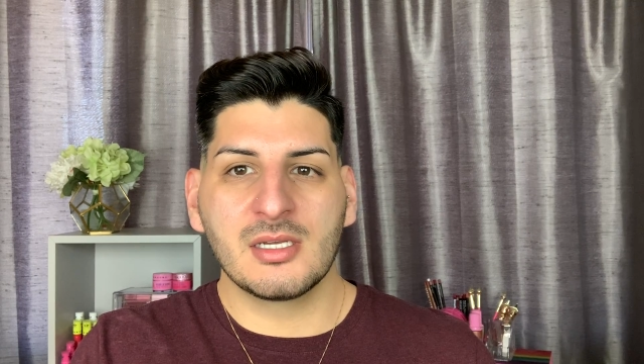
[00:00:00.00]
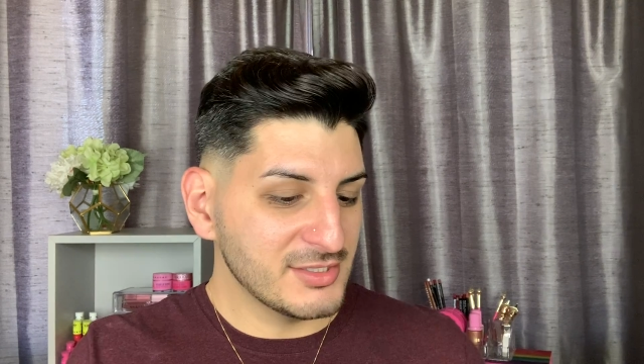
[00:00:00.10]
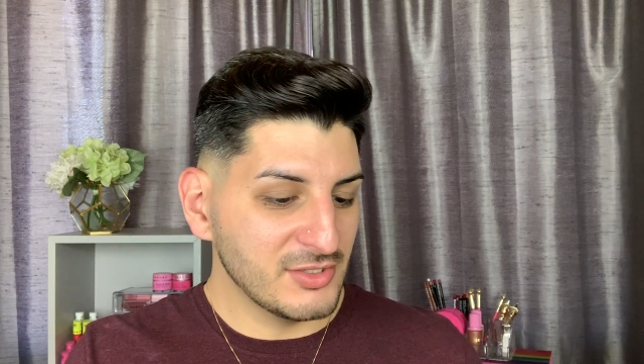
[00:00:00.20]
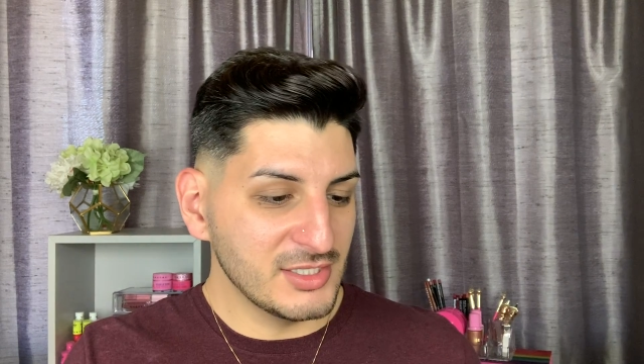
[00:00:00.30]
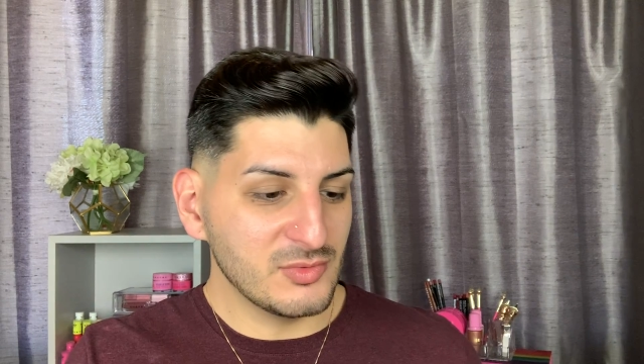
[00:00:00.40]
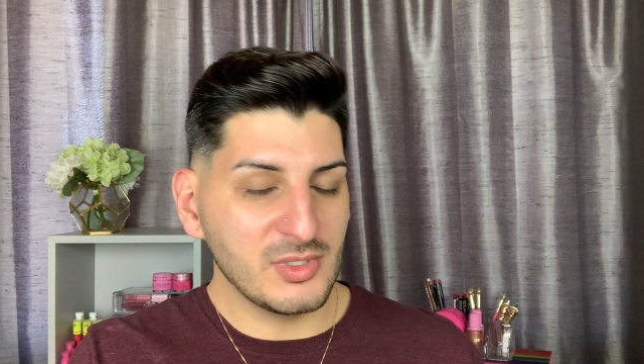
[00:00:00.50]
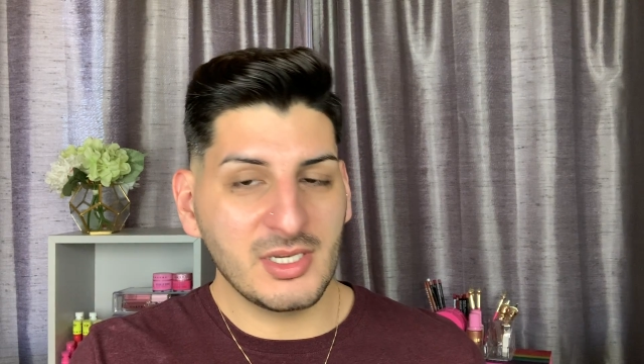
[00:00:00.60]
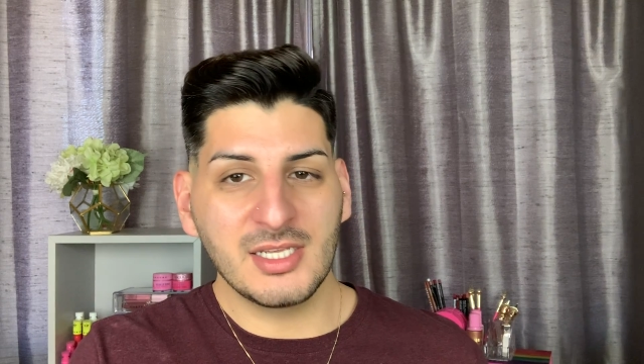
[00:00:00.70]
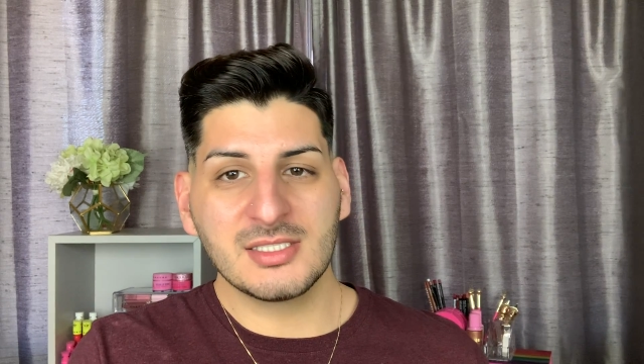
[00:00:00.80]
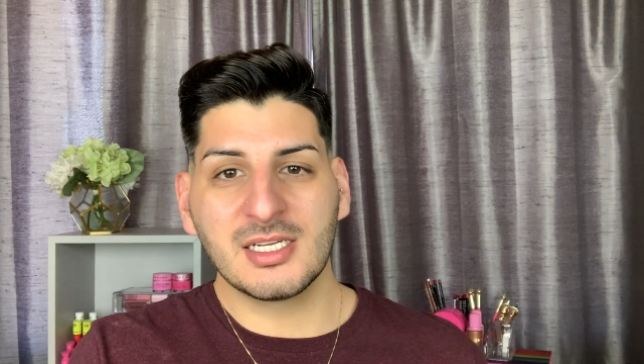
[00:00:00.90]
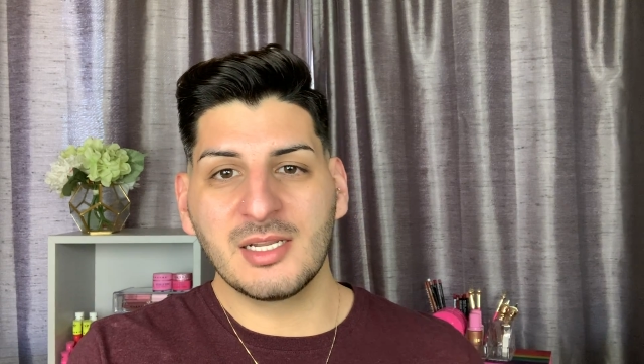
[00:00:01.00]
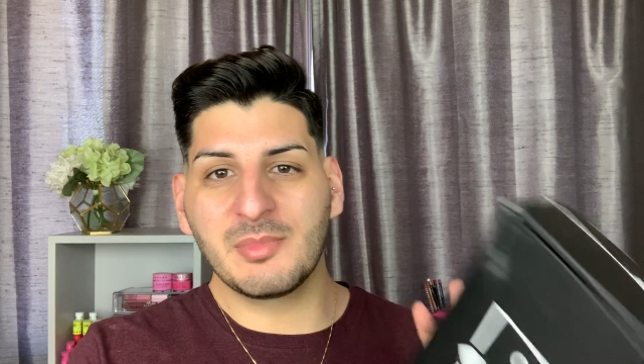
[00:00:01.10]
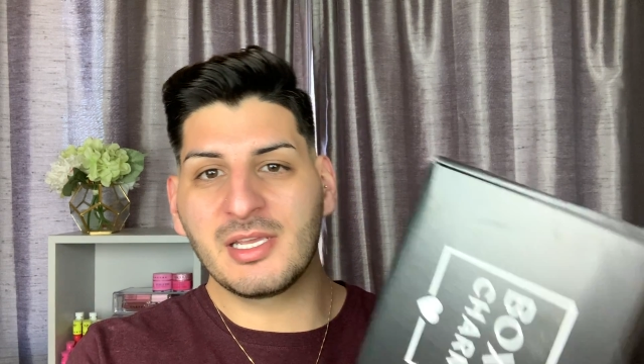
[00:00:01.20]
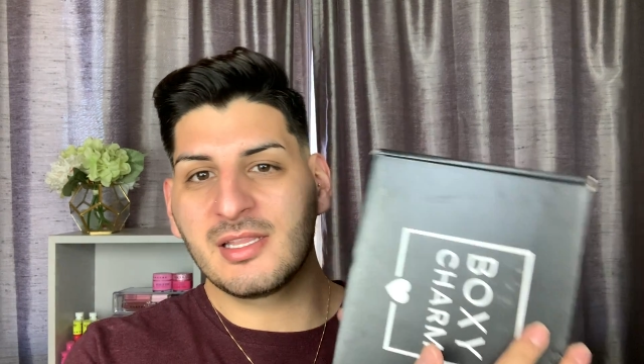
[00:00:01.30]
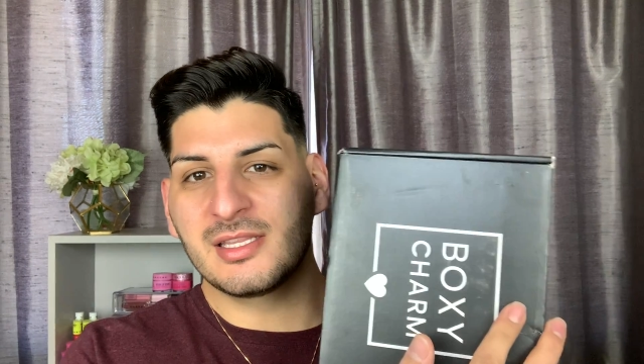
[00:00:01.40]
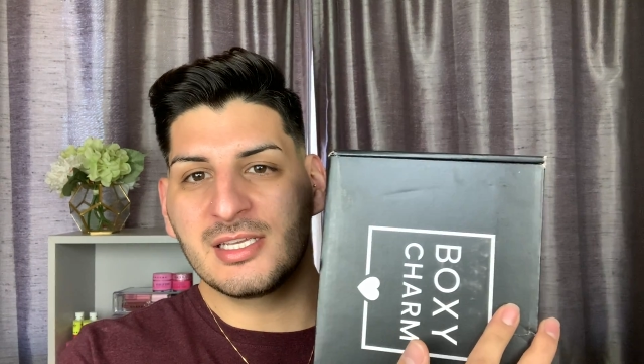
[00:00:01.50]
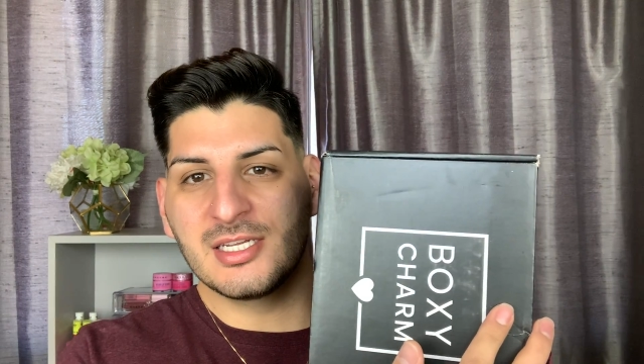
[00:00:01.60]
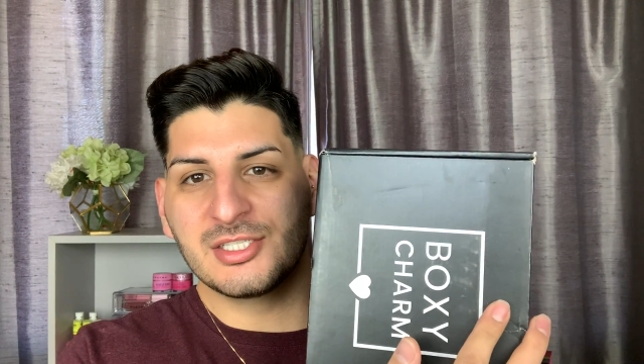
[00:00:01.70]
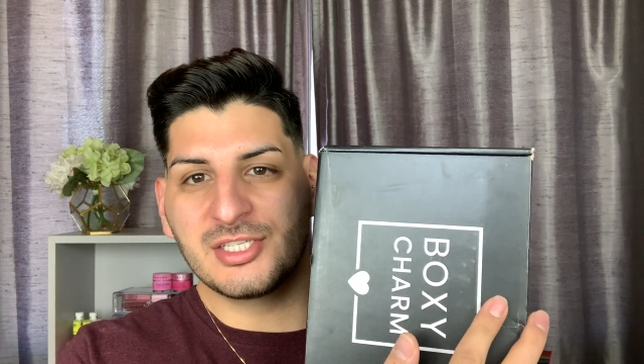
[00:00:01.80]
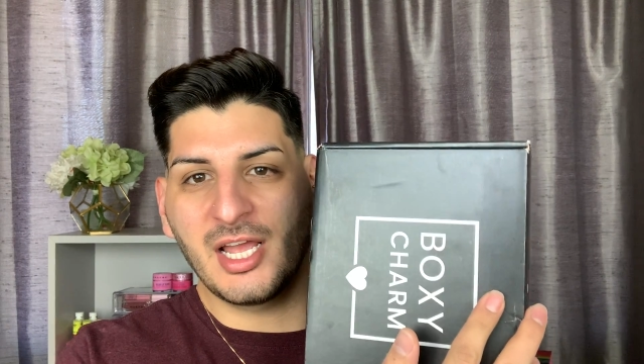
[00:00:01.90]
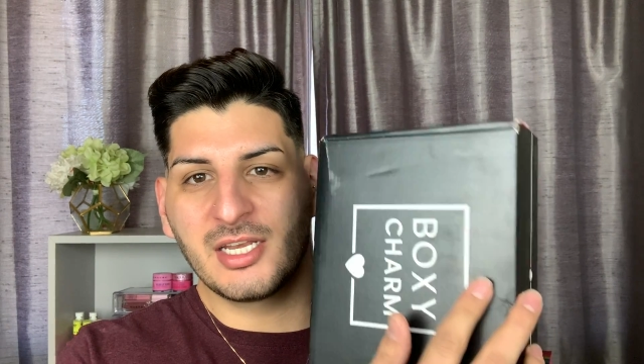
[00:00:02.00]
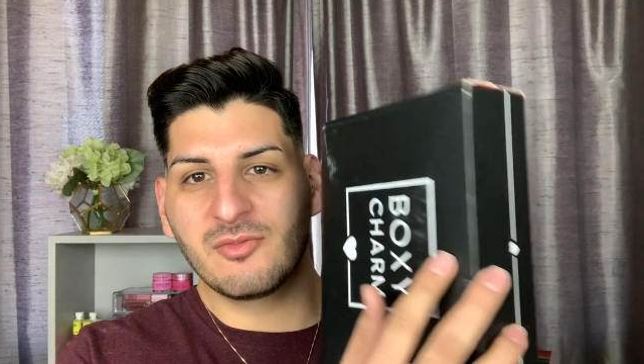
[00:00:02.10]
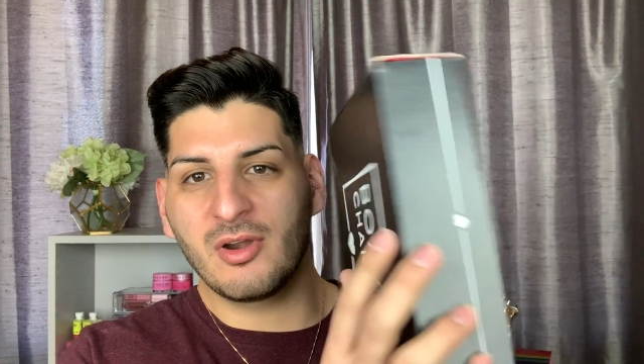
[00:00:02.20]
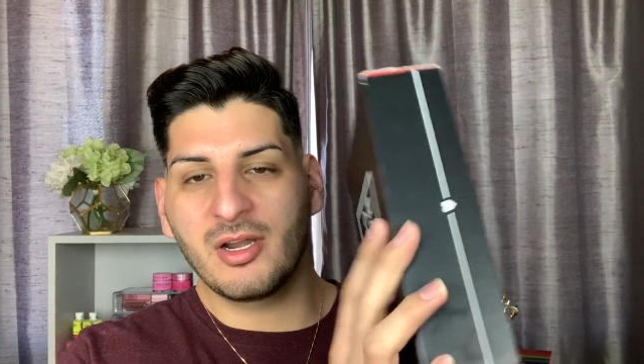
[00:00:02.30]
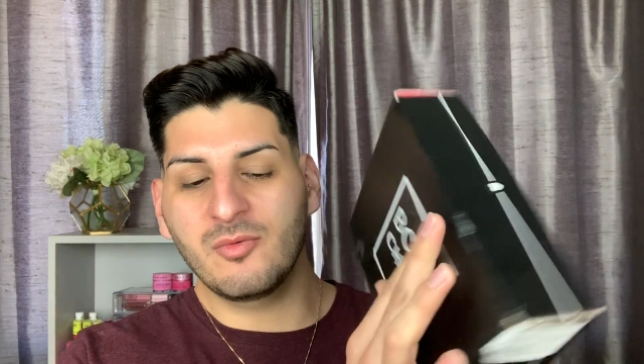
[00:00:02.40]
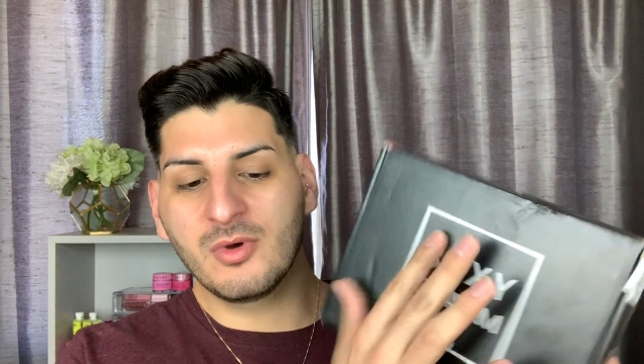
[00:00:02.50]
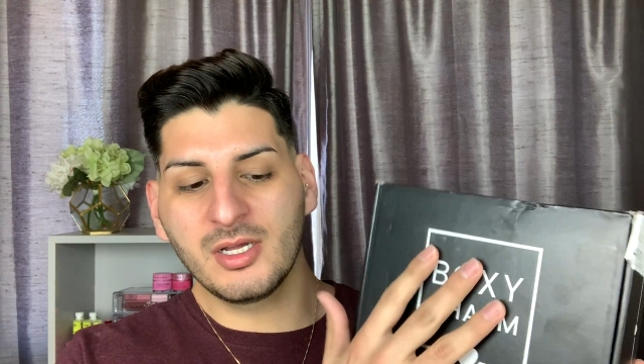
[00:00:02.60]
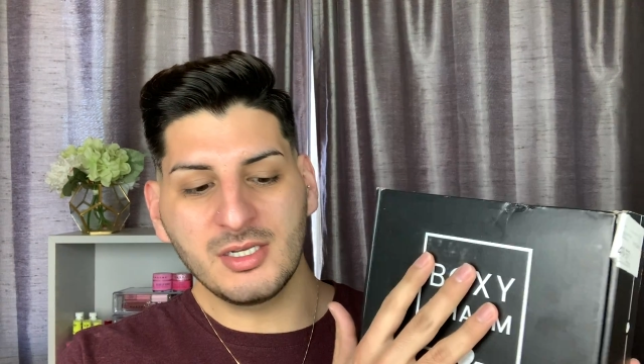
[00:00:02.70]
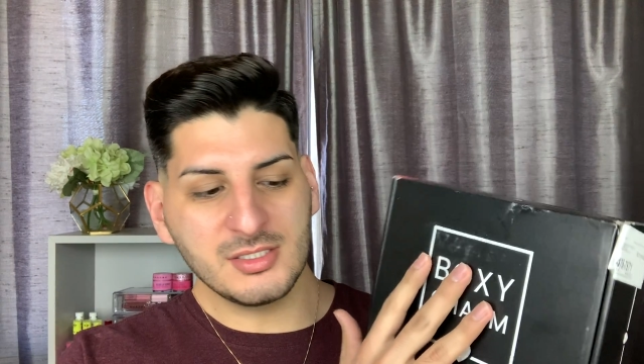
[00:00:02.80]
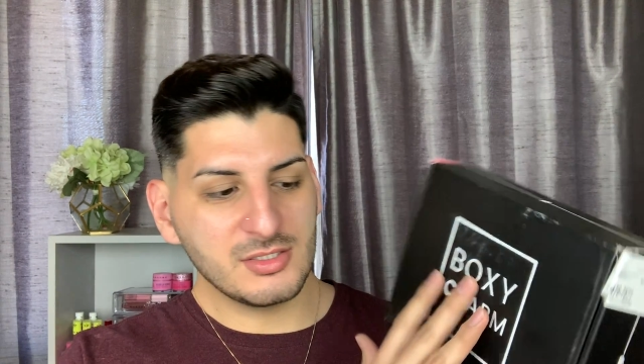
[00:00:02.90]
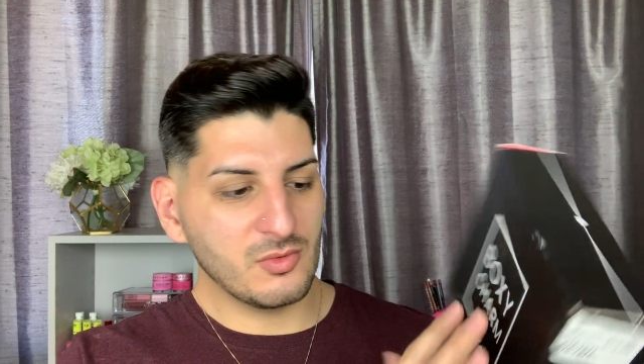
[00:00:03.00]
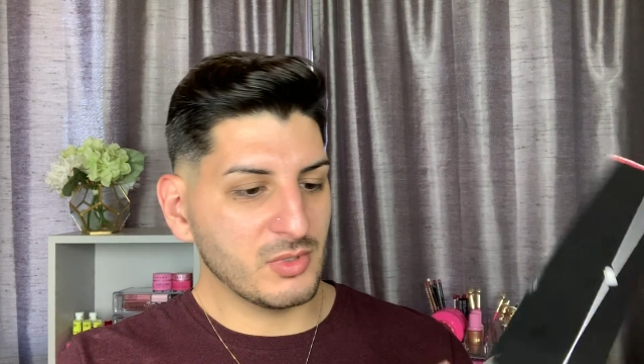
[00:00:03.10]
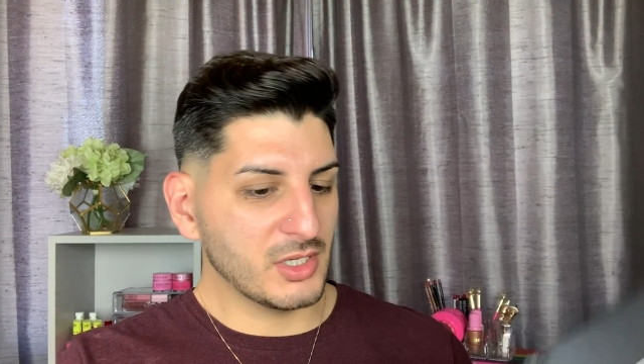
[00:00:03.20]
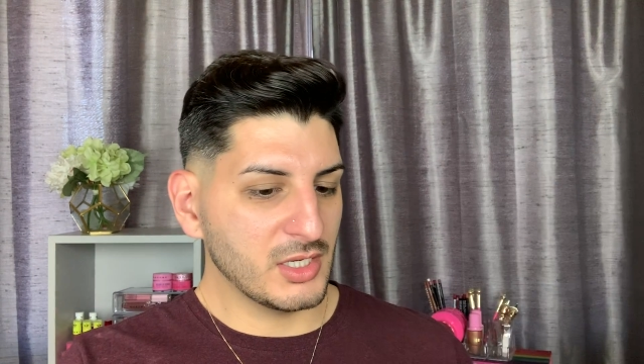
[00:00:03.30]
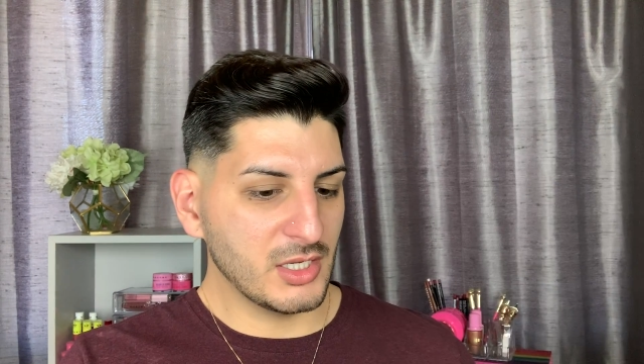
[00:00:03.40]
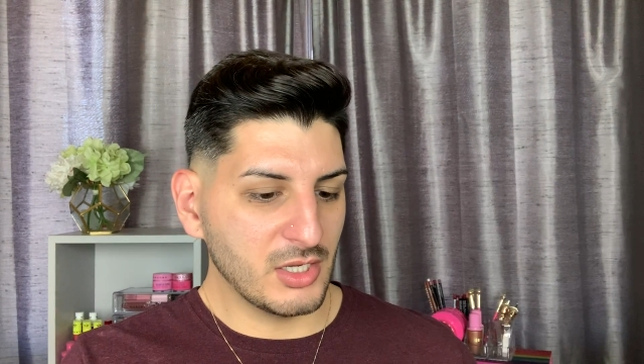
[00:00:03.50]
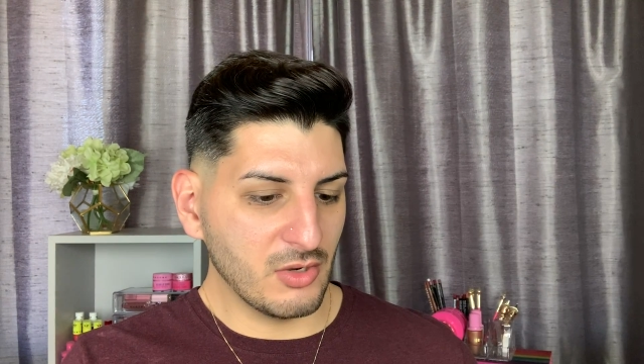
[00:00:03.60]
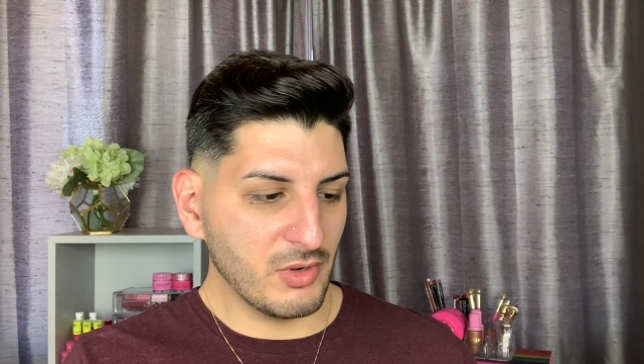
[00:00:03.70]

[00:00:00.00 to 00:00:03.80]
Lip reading: So this one is gonna be the January one. So we're gonna go